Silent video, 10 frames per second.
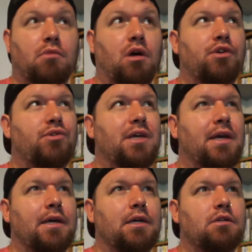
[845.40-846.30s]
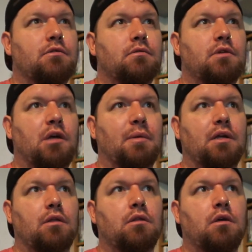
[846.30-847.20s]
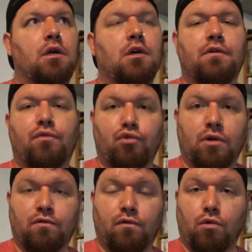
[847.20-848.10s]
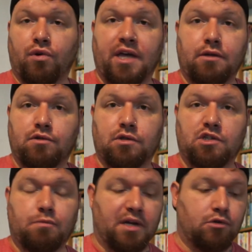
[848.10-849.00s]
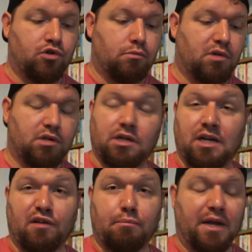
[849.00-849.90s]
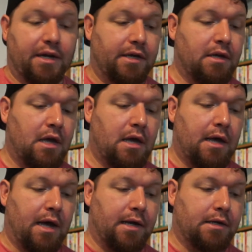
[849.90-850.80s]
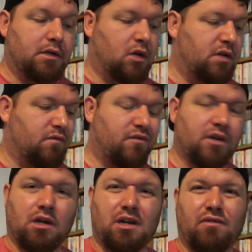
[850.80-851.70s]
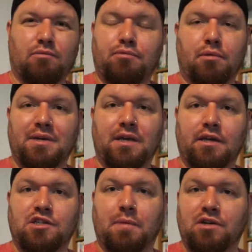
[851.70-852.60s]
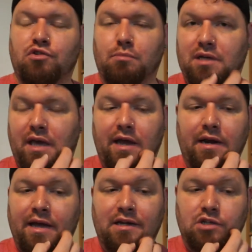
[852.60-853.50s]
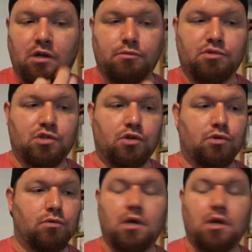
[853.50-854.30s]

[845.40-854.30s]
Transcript: I only had about 3 or 4 games for the Spectrum. I didn't have many, and I didn't think I'd ever probably get a Spectrum again anytime soon.